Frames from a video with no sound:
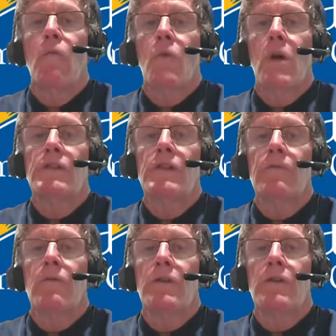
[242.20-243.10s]
once
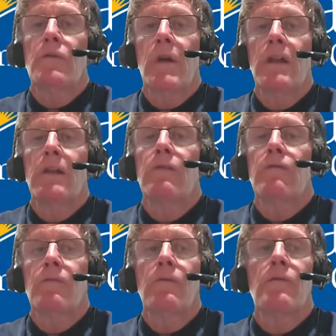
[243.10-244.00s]
you've worked your way
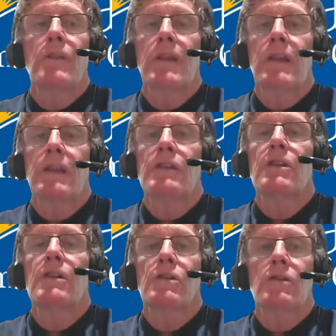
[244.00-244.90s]
through
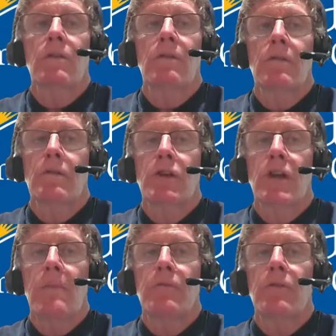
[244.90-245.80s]
this
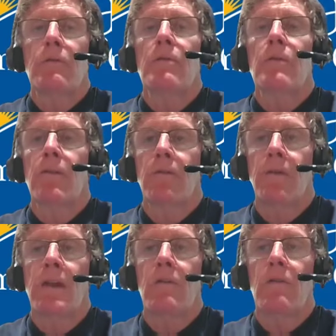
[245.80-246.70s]
chapter, the
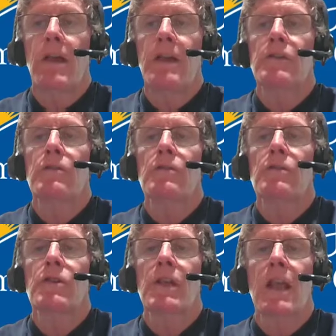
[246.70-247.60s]
video
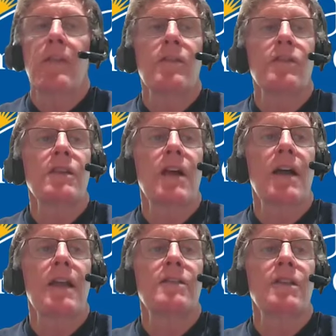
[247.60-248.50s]
lectures and the
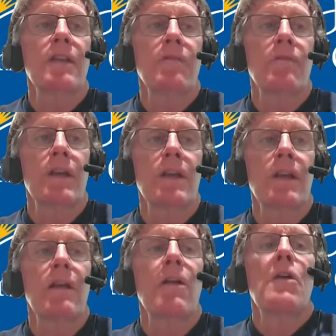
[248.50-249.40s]
slides and the
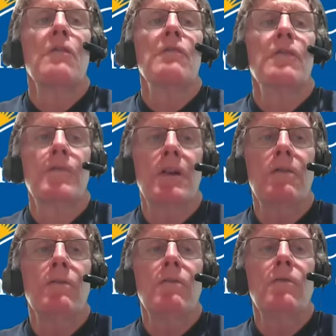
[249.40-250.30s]
reading.
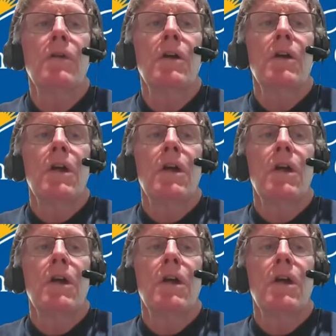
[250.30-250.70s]
Review